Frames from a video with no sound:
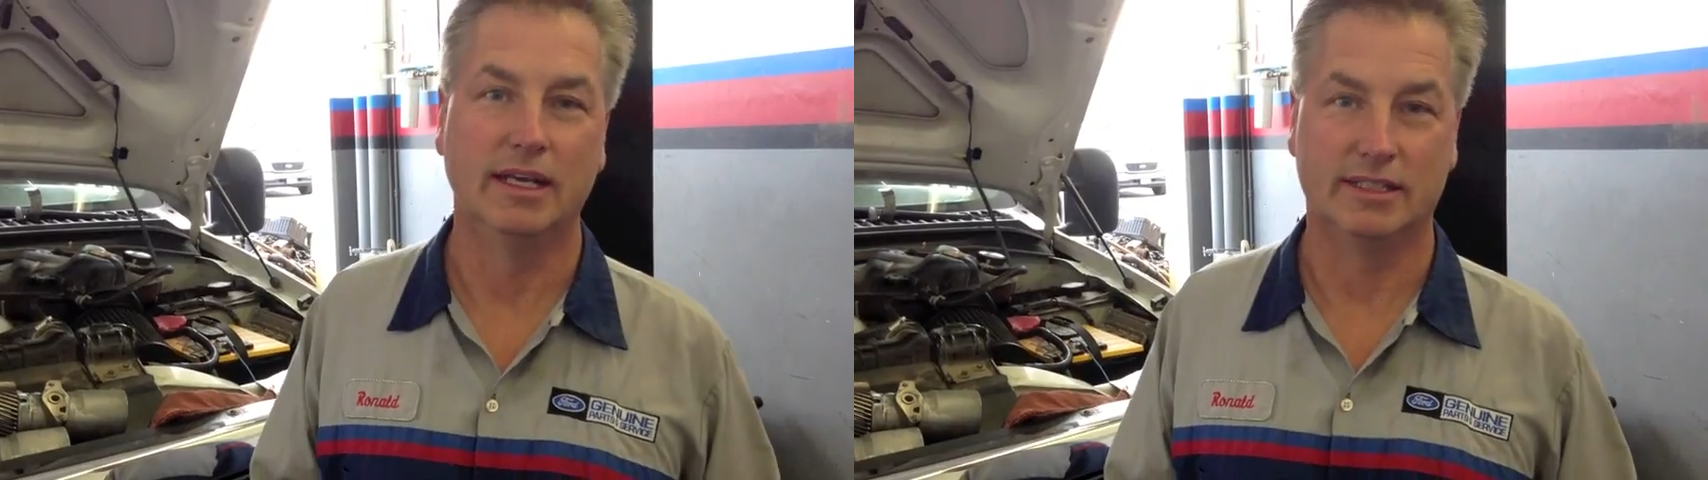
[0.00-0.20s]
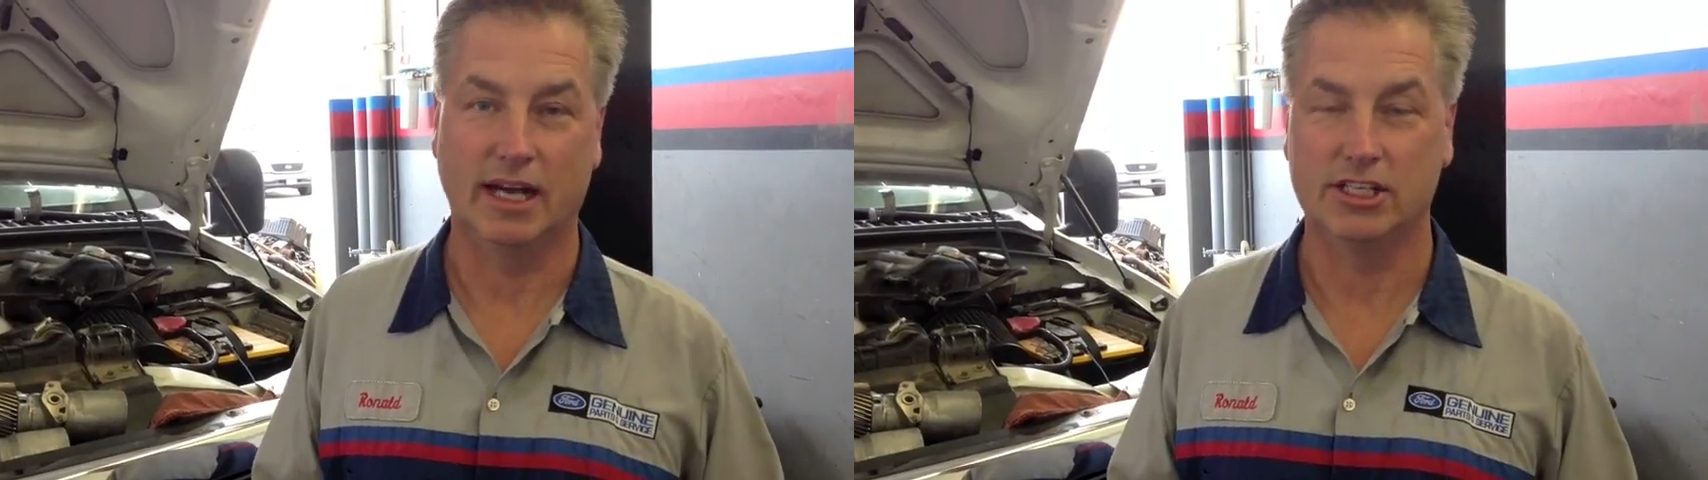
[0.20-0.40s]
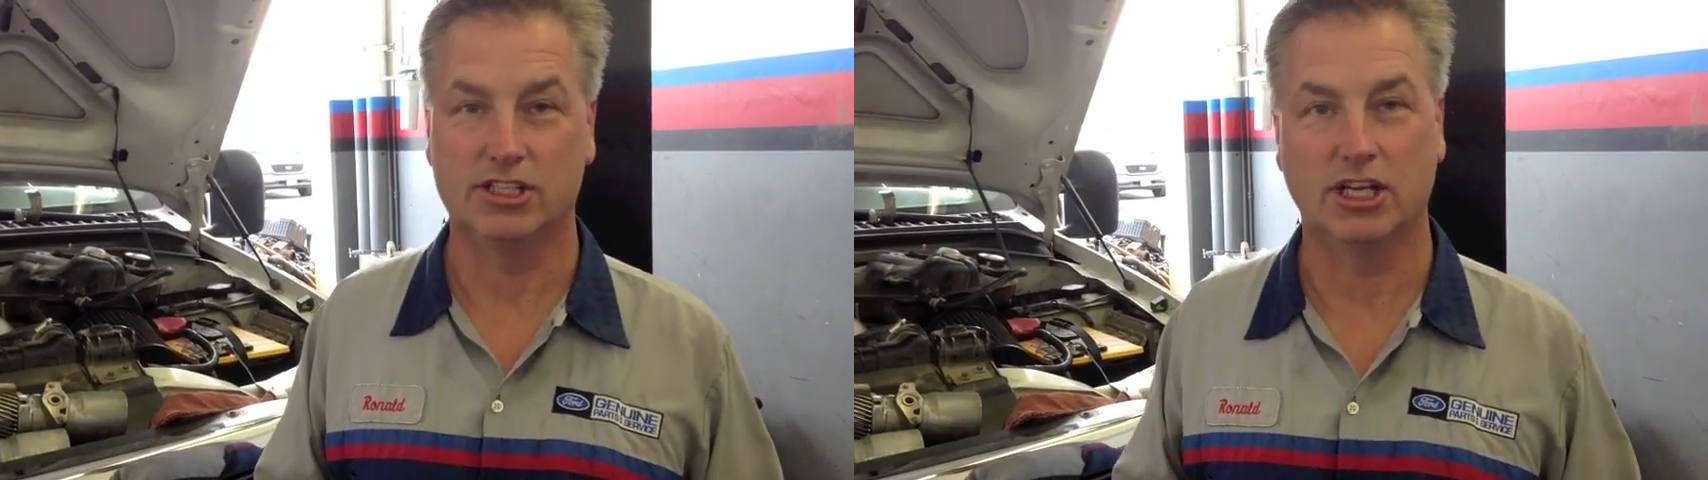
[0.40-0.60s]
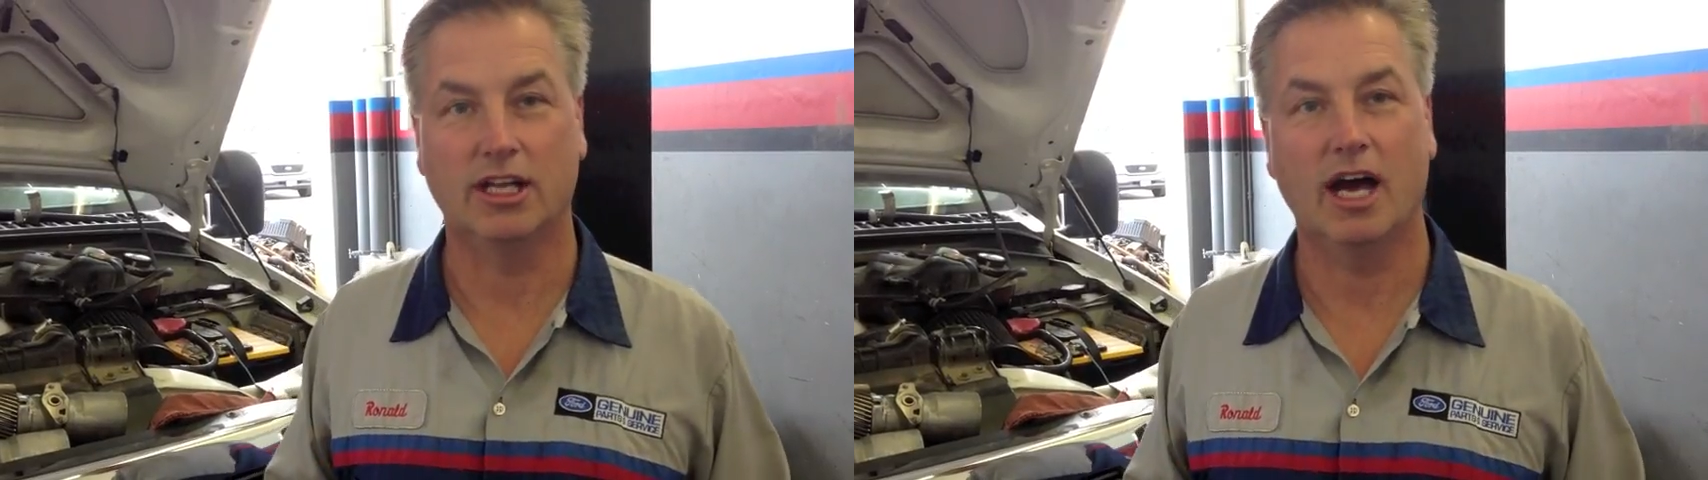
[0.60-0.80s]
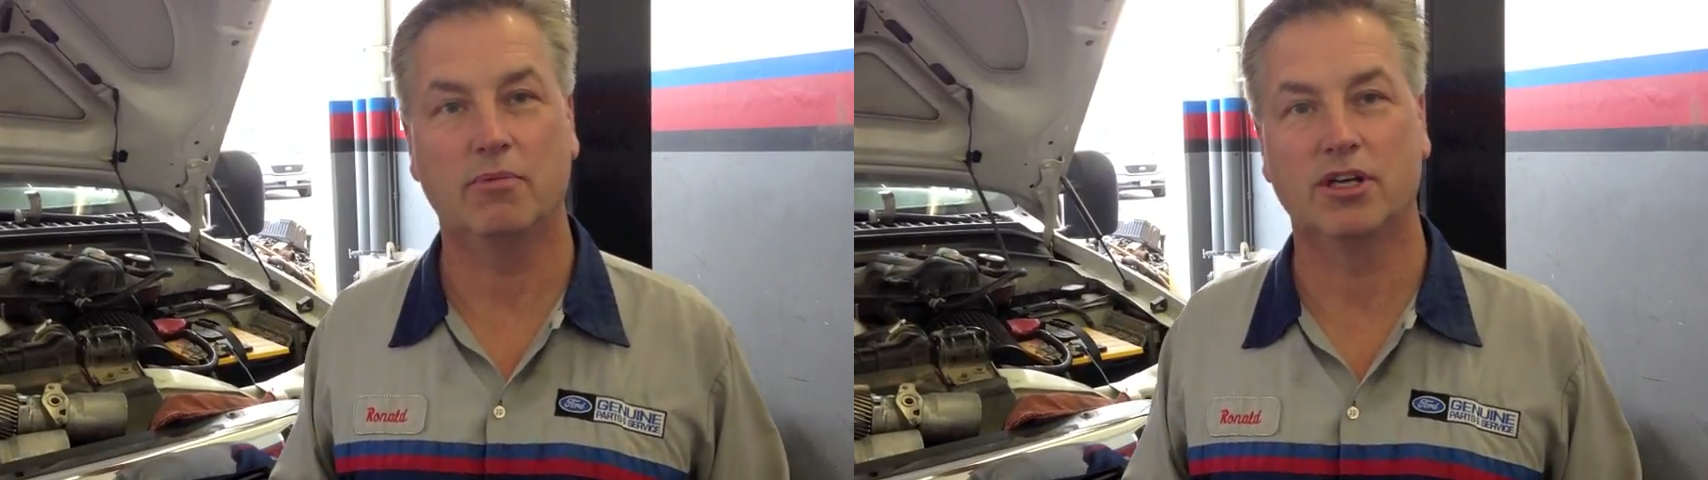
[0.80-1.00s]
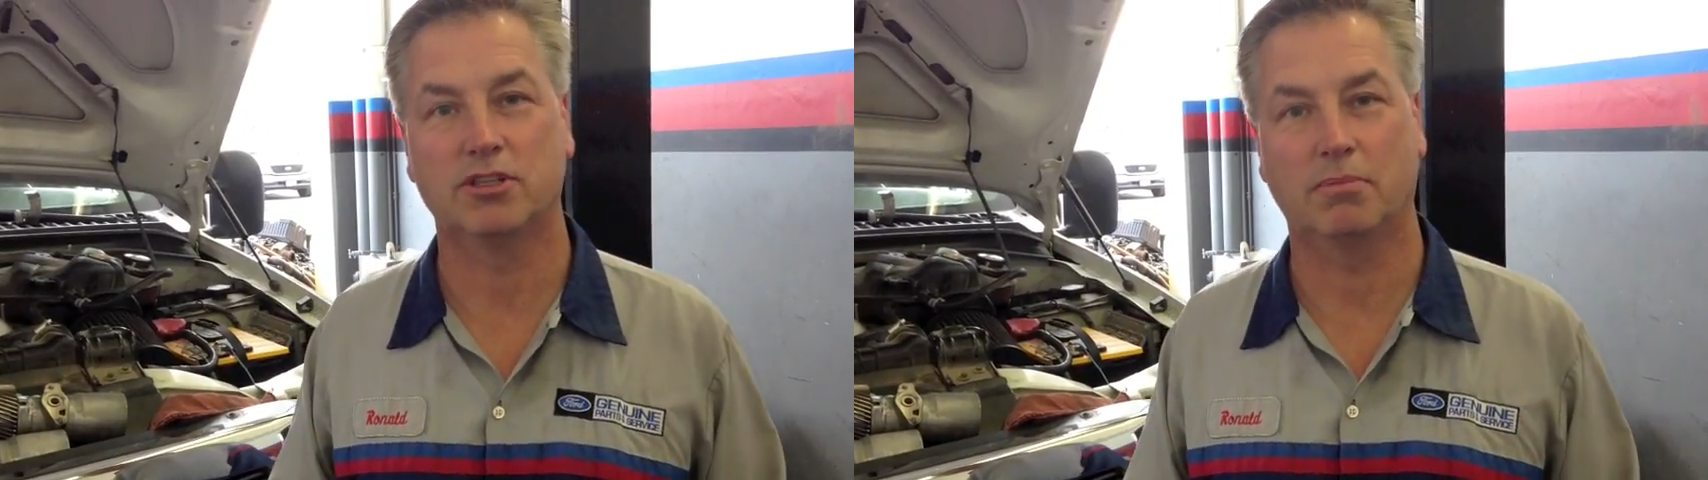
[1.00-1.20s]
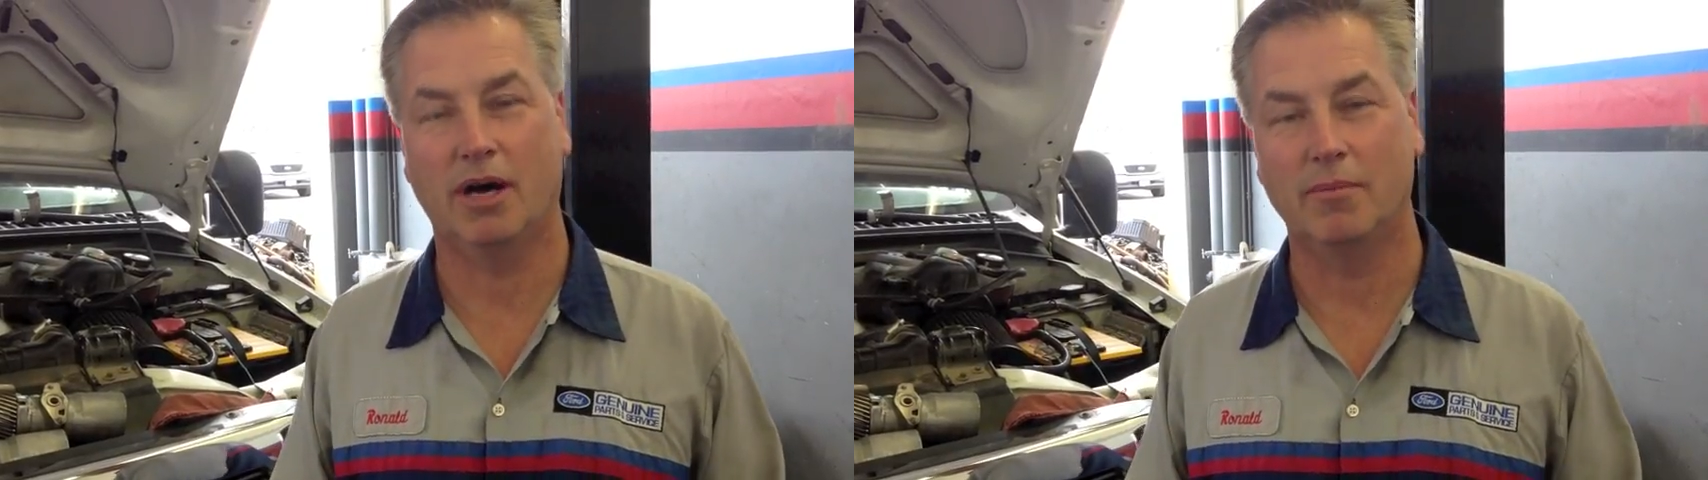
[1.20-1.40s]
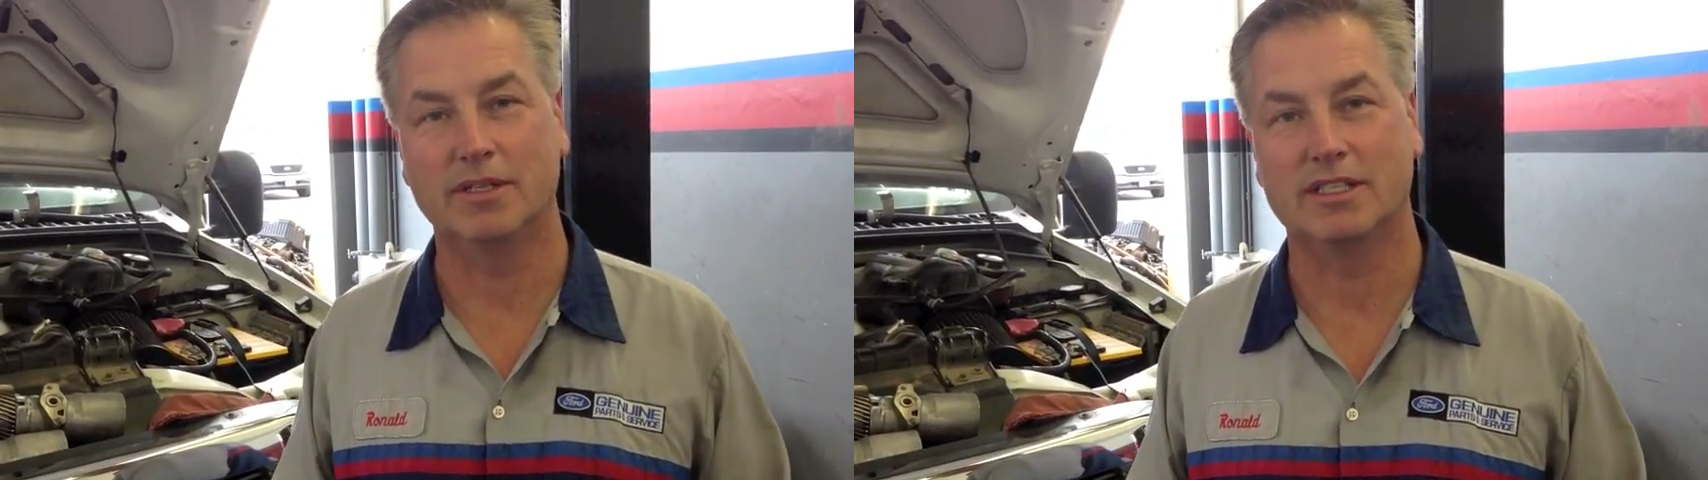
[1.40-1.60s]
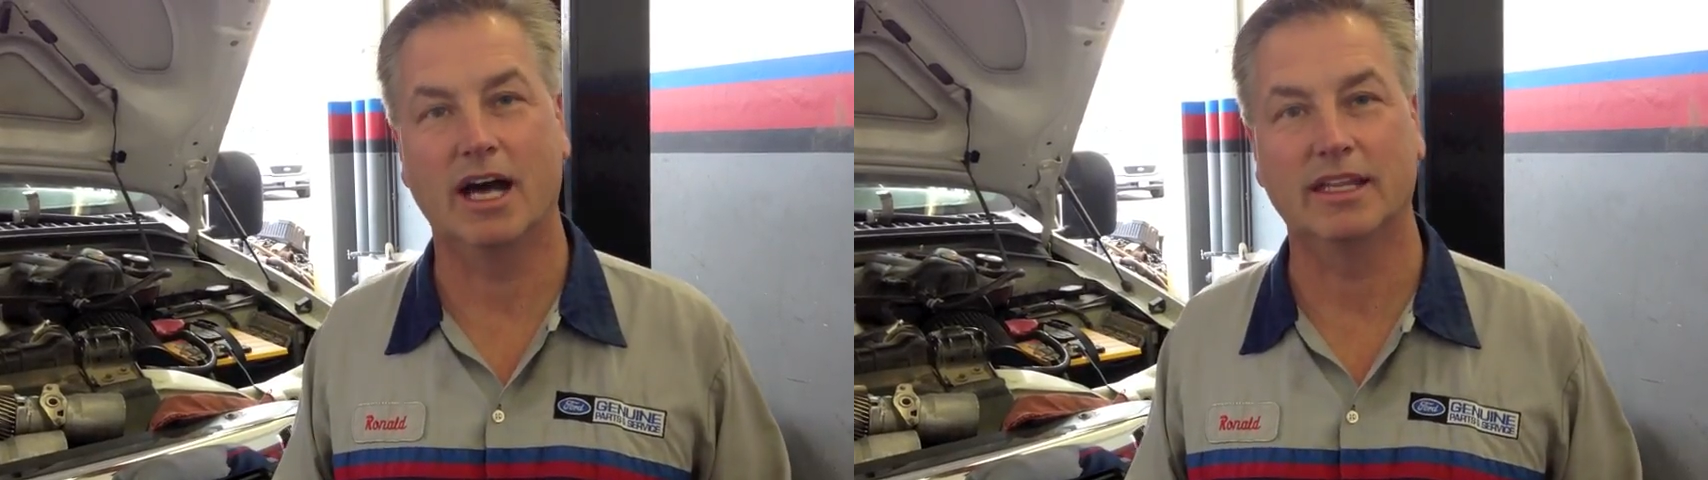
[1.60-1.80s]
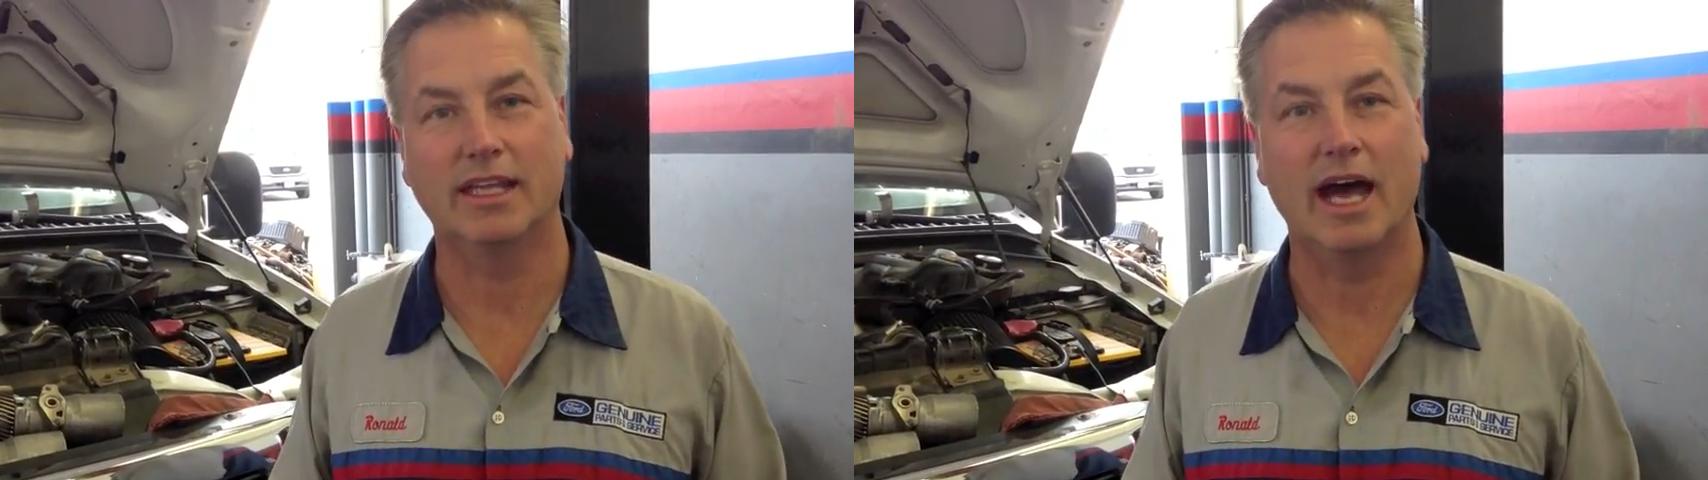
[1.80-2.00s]
and say, I just did the high pressure pump, it's
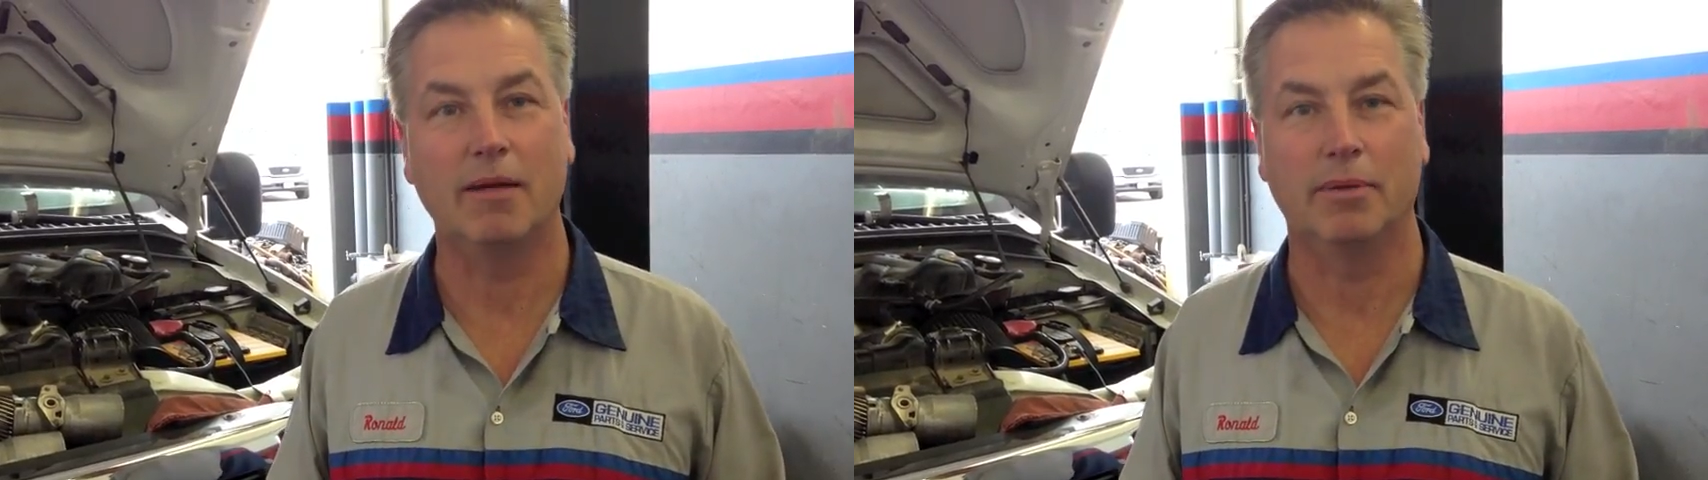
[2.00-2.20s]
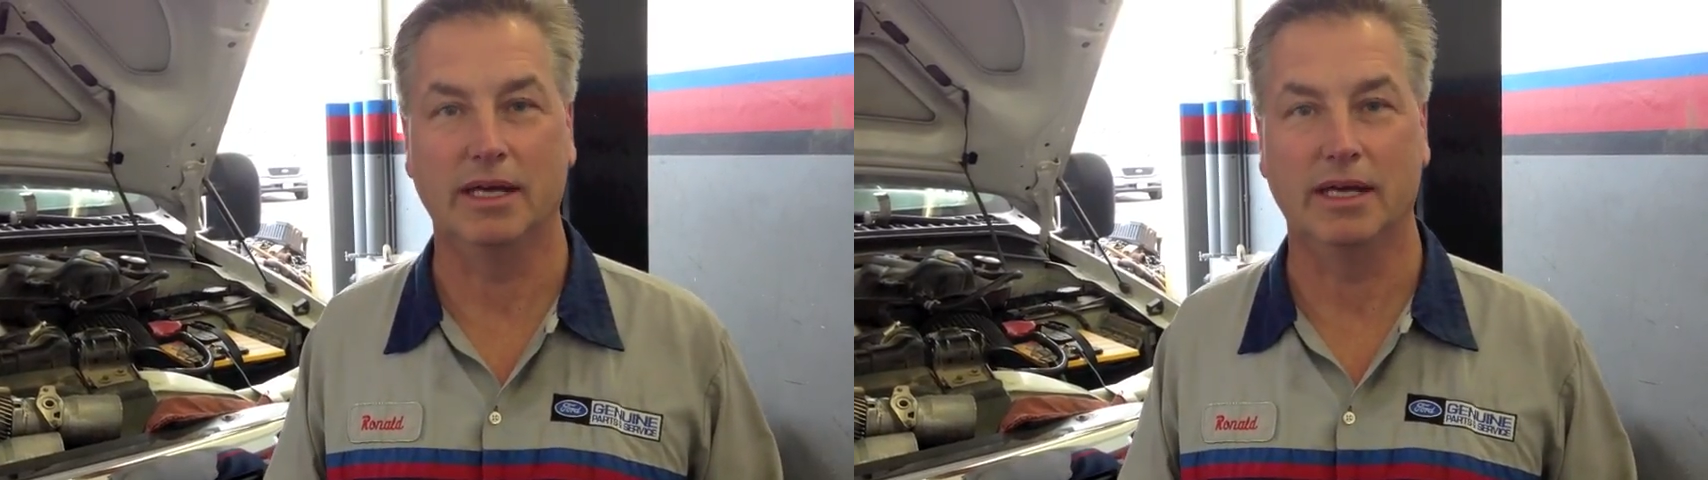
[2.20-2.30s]
not that,